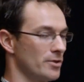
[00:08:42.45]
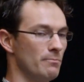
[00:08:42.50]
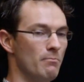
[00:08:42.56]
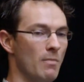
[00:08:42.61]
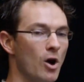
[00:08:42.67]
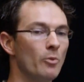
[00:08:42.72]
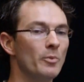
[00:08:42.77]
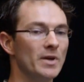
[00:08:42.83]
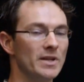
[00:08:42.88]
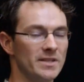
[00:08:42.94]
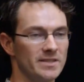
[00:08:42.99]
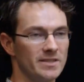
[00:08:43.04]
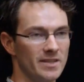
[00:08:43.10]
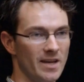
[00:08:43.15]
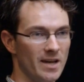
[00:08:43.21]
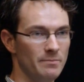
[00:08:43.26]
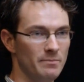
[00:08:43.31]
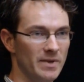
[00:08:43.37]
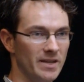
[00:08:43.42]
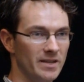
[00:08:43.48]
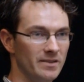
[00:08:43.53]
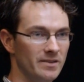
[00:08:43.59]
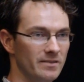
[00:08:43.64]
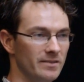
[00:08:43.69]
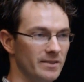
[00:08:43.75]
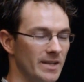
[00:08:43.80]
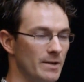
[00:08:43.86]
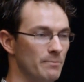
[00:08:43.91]
the moments, had been
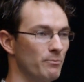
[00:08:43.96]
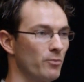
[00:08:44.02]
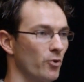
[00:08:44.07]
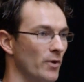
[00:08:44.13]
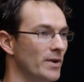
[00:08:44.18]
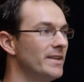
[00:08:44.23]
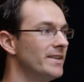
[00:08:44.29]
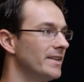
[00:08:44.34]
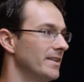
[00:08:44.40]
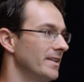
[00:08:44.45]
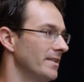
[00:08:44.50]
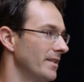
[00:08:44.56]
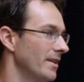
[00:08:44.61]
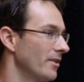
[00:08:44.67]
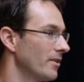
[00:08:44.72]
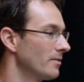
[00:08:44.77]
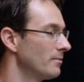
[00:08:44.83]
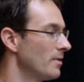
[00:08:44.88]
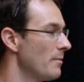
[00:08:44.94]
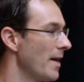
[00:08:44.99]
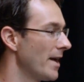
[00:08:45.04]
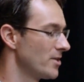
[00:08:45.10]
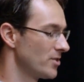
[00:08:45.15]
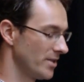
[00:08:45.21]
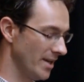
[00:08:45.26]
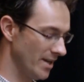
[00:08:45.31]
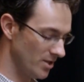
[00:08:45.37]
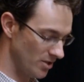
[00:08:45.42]
imprinted in their
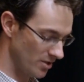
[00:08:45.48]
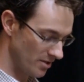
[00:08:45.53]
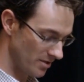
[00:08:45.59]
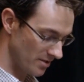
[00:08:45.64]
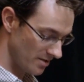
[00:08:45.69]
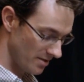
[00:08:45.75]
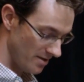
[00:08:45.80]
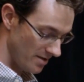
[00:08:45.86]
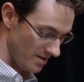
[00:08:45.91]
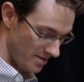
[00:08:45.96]
imaginations.